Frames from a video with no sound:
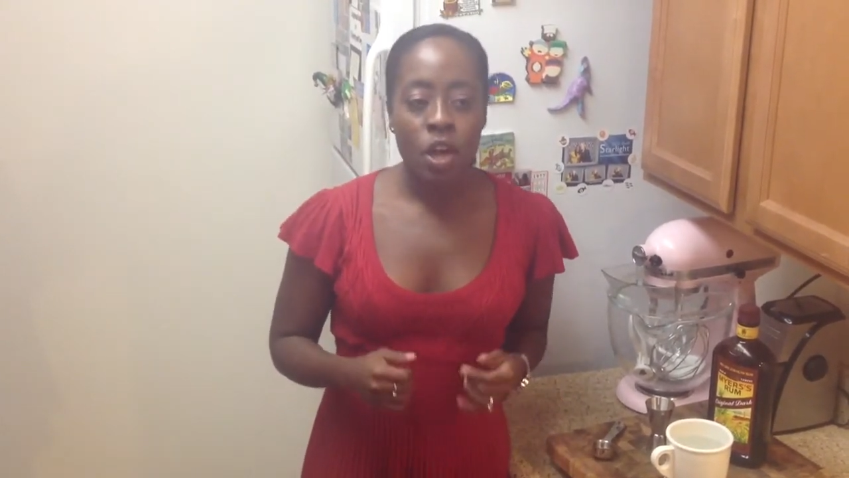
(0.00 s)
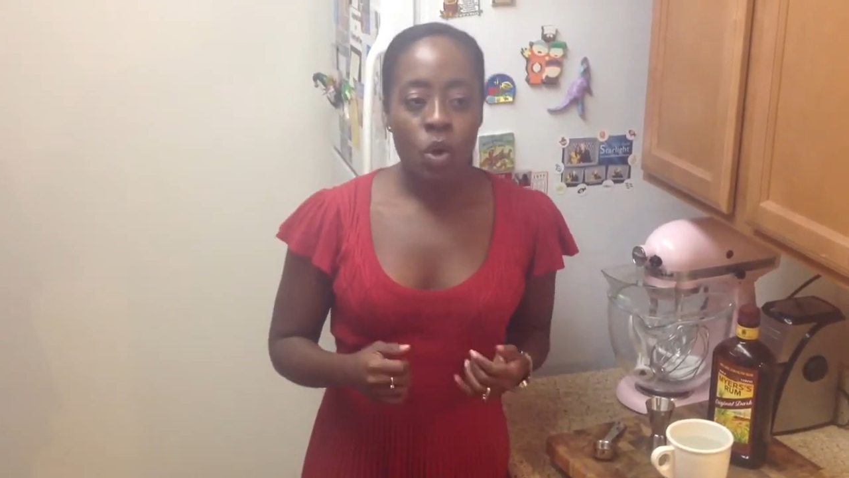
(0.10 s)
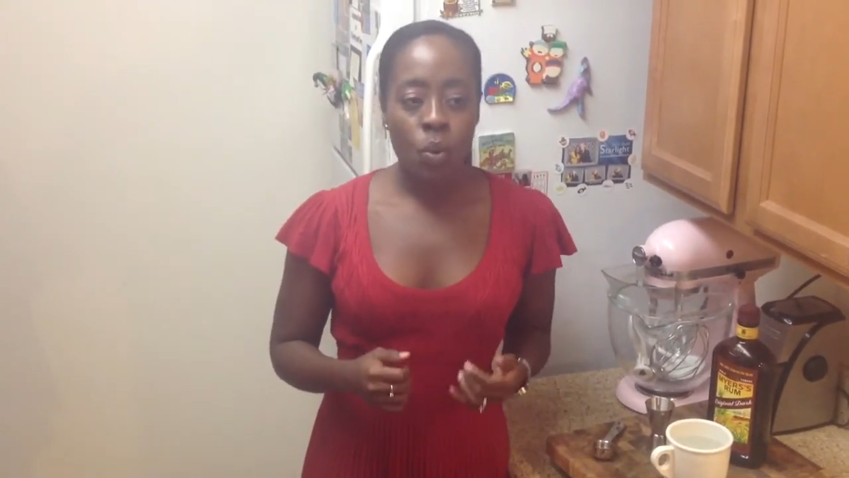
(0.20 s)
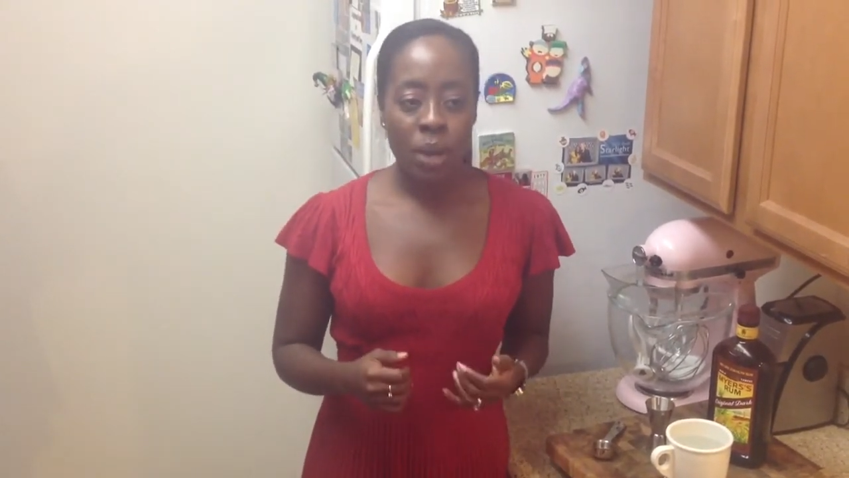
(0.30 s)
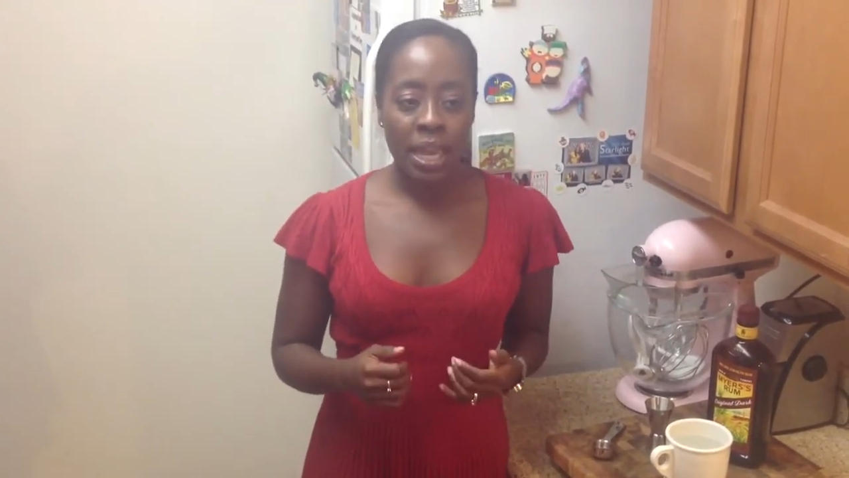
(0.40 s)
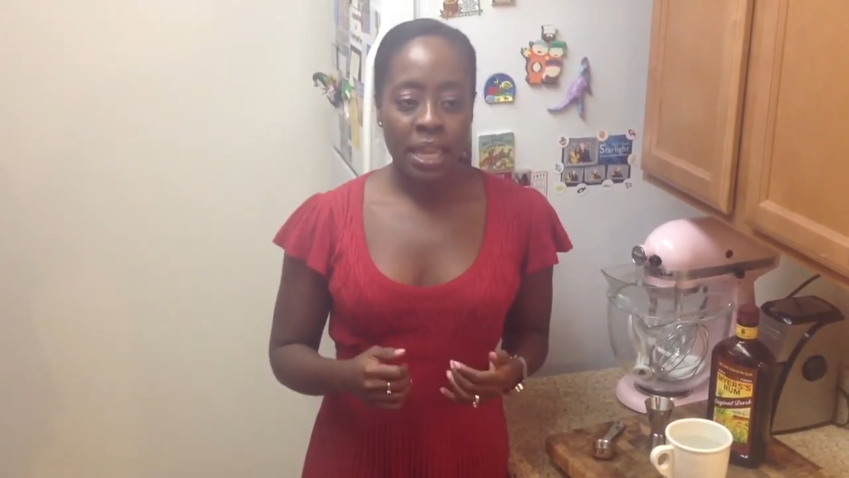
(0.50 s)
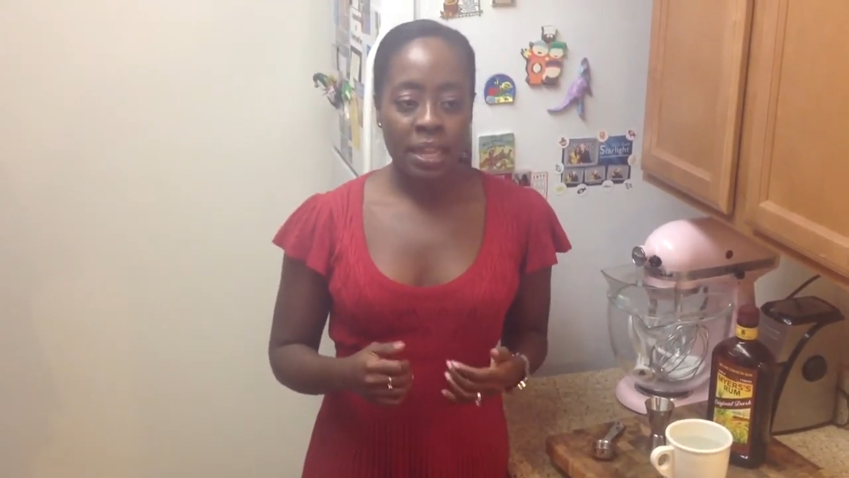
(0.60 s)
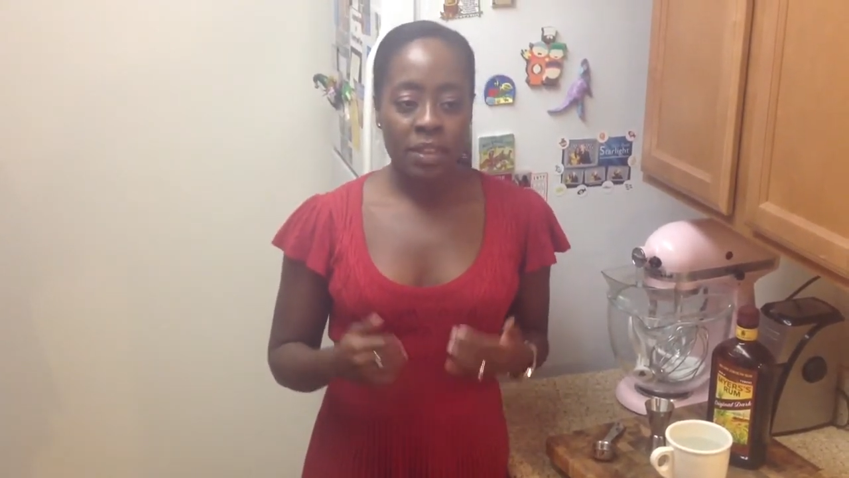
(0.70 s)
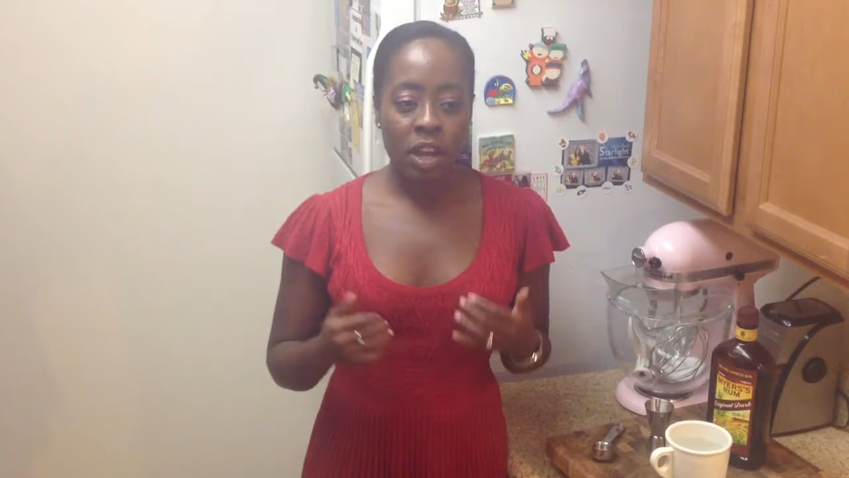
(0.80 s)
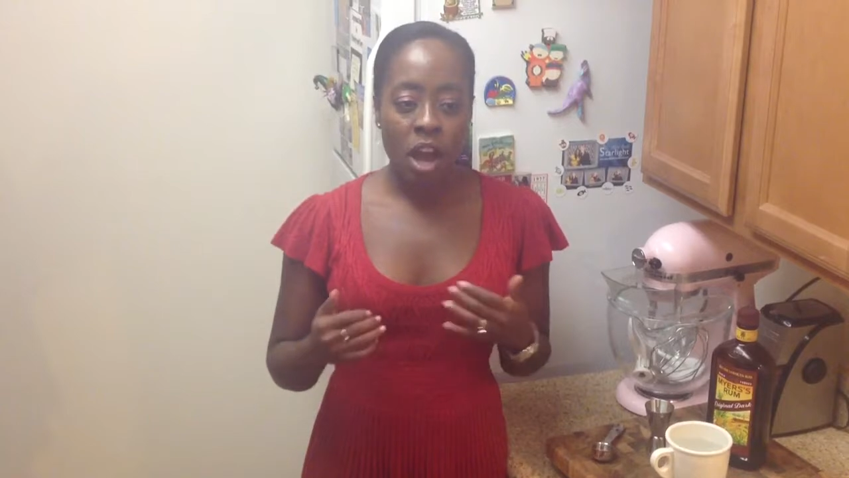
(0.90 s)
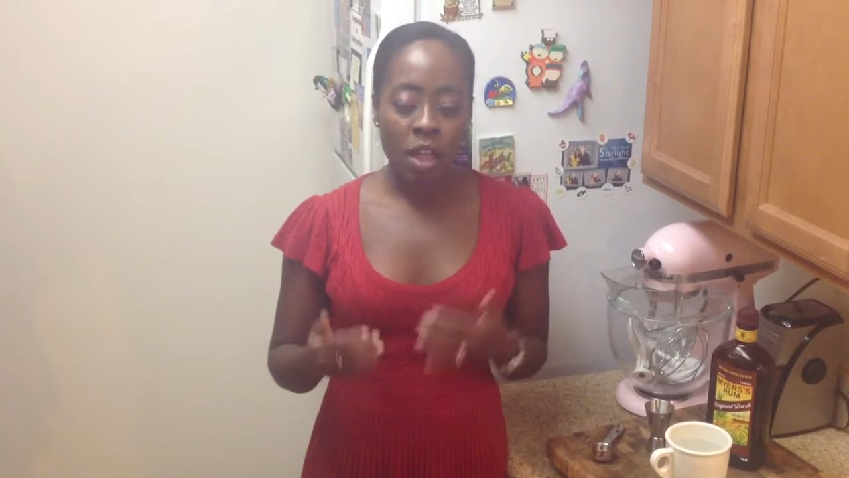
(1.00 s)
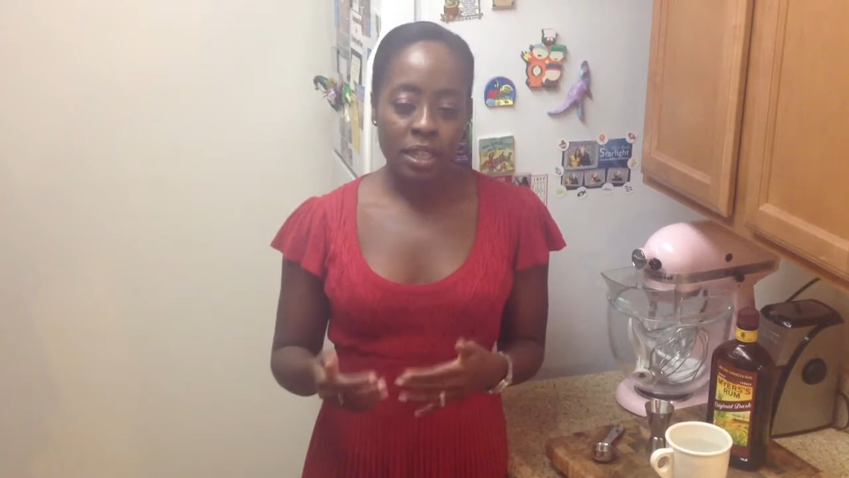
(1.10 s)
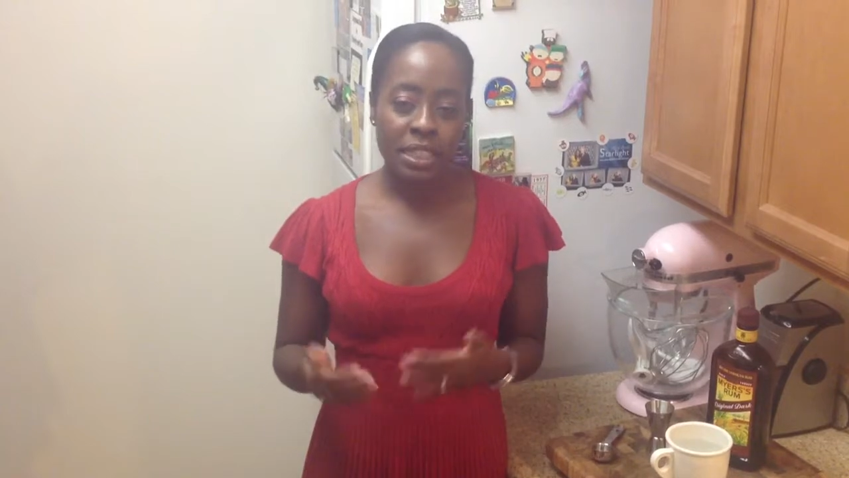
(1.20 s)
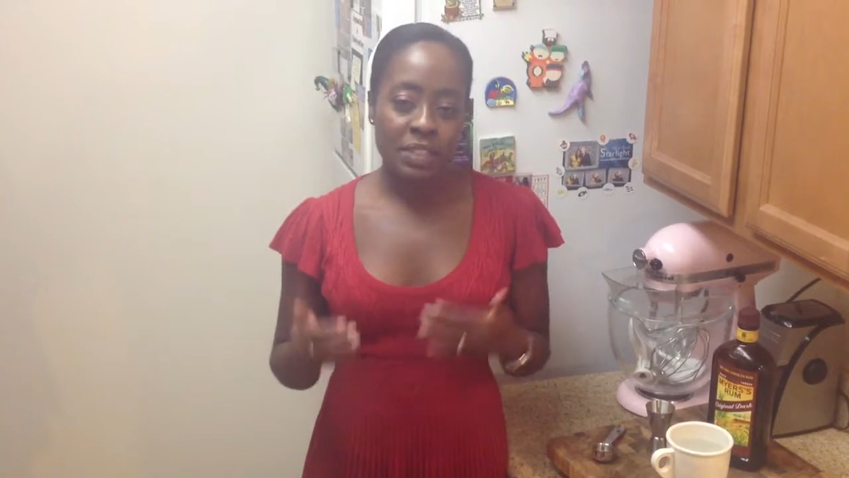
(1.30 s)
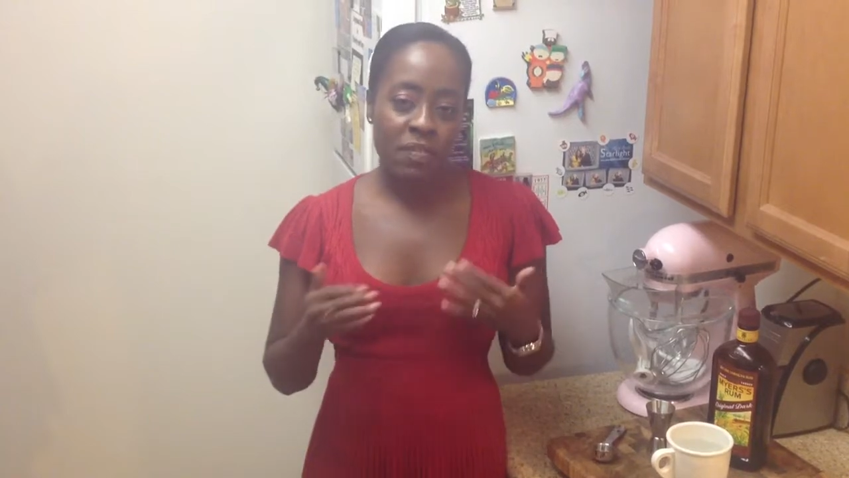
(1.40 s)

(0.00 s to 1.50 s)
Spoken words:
when the colonists